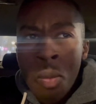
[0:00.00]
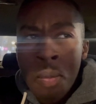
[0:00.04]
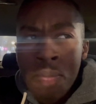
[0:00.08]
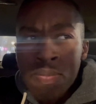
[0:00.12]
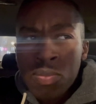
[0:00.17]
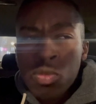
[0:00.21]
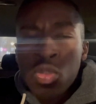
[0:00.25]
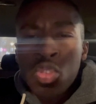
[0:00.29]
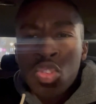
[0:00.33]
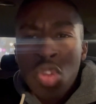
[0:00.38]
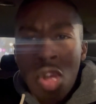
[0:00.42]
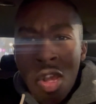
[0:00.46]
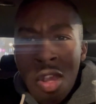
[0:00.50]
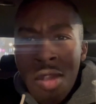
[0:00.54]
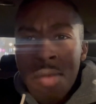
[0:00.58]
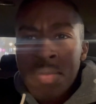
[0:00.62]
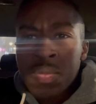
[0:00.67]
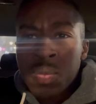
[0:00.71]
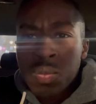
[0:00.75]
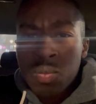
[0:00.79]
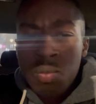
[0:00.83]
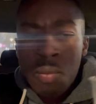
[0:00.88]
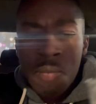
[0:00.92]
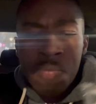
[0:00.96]
It's good.
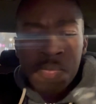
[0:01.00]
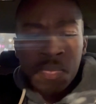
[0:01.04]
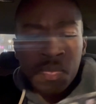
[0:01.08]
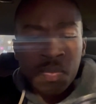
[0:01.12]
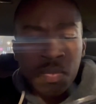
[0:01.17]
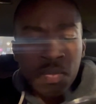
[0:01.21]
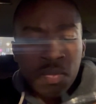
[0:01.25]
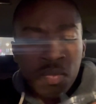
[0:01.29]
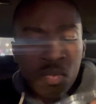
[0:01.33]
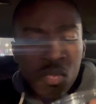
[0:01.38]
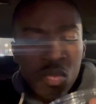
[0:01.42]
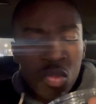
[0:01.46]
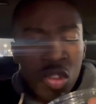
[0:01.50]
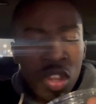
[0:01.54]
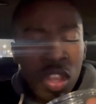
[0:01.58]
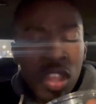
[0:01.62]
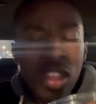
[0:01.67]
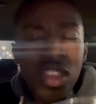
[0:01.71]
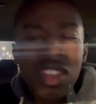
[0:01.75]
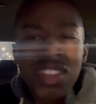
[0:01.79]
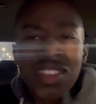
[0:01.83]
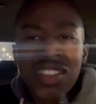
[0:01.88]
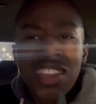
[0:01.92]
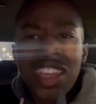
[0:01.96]

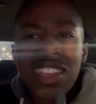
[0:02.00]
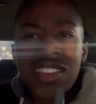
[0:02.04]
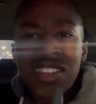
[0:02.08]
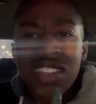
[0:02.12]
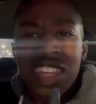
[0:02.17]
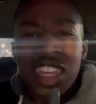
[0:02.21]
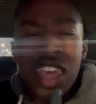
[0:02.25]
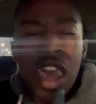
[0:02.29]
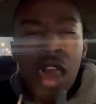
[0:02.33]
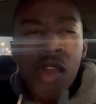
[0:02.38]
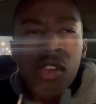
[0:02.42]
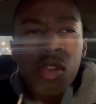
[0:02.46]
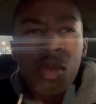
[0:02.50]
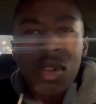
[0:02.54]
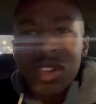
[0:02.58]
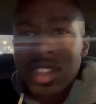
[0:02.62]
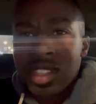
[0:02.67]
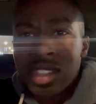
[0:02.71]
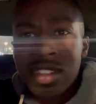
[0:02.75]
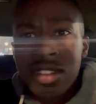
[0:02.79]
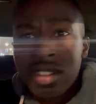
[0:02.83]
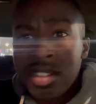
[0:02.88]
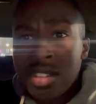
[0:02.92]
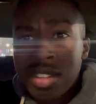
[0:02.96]
The seasoning. I don't know what the
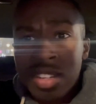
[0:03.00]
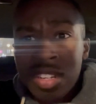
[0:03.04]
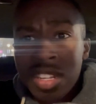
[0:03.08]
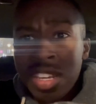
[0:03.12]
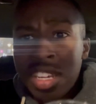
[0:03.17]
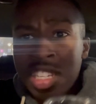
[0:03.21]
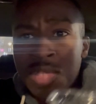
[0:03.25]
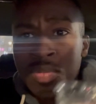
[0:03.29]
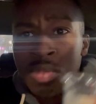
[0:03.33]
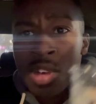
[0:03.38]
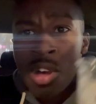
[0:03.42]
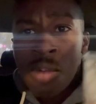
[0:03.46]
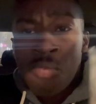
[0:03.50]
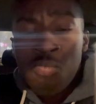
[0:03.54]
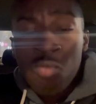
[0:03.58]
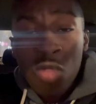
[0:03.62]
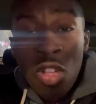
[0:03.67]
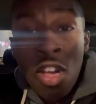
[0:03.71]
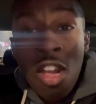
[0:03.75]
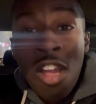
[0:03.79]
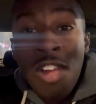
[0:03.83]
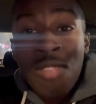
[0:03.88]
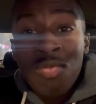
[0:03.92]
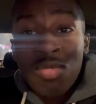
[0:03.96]
seasoning it is, but
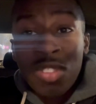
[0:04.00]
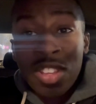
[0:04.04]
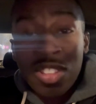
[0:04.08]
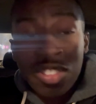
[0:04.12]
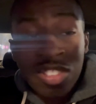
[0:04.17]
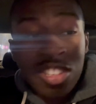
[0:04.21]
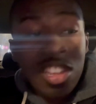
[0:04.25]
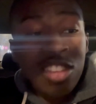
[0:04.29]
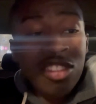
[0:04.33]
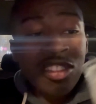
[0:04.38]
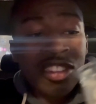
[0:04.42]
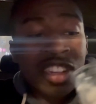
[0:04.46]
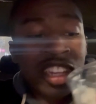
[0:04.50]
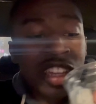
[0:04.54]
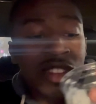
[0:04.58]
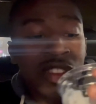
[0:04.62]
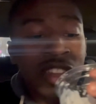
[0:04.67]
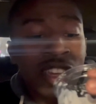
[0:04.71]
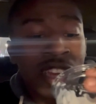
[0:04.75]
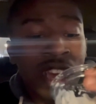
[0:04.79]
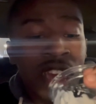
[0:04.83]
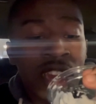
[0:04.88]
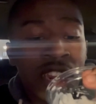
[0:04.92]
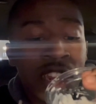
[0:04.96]
the seasoning
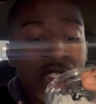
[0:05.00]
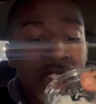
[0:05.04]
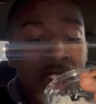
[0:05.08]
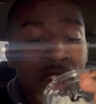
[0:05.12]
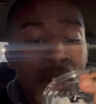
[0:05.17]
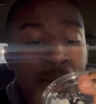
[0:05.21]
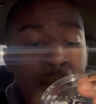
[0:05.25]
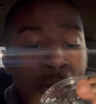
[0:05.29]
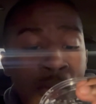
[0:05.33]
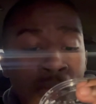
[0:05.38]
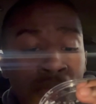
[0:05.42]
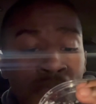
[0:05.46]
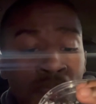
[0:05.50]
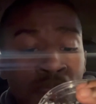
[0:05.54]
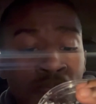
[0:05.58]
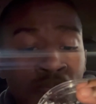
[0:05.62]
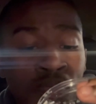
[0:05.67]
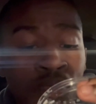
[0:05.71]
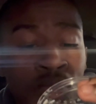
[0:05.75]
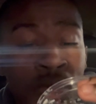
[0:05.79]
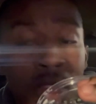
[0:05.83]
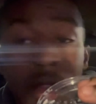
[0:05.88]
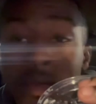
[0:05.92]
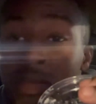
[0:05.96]
they got here
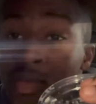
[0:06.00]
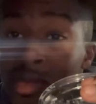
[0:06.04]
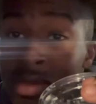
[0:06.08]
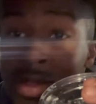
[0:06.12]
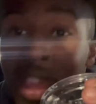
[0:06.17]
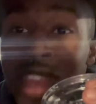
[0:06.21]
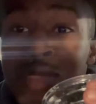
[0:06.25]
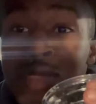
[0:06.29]
tastes